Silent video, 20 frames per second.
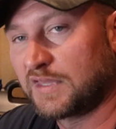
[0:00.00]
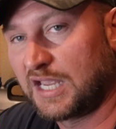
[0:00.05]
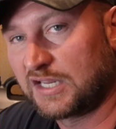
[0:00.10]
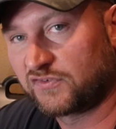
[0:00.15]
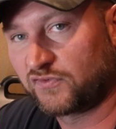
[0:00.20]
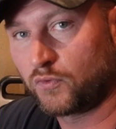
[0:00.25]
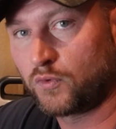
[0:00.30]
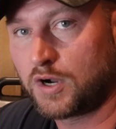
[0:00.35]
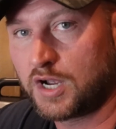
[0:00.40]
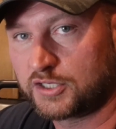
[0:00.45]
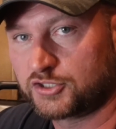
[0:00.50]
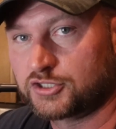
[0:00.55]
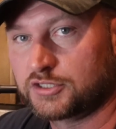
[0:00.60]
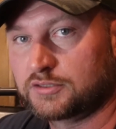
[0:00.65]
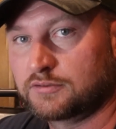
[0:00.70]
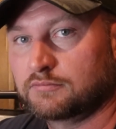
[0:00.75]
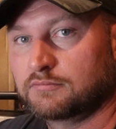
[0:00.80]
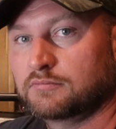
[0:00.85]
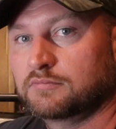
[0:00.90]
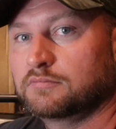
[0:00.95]
thanks for
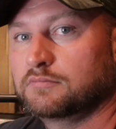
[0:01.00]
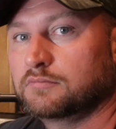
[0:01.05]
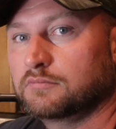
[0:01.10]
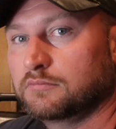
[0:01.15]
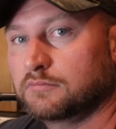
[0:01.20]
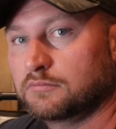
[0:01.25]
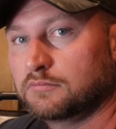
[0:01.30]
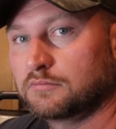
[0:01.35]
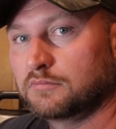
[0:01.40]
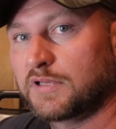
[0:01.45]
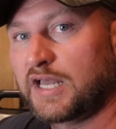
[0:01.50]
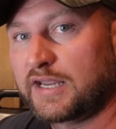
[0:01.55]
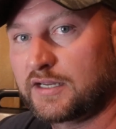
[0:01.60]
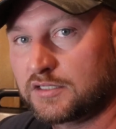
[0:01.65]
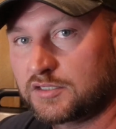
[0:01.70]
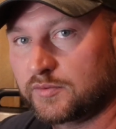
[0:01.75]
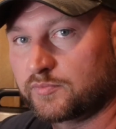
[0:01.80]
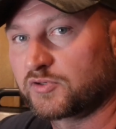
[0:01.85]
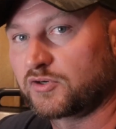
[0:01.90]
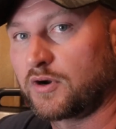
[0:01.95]
watching.
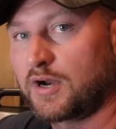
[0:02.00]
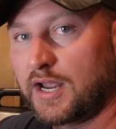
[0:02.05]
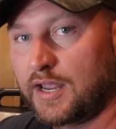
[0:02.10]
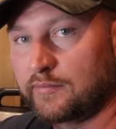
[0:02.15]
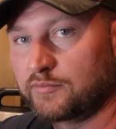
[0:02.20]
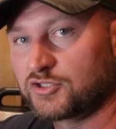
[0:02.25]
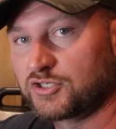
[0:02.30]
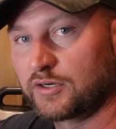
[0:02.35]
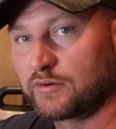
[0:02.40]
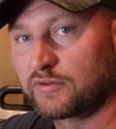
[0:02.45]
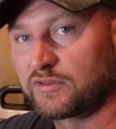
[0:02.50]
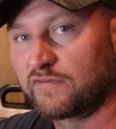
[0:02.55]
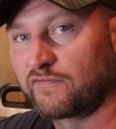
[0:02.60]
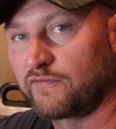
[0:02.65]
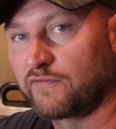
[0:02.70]
Like, subscribe, share with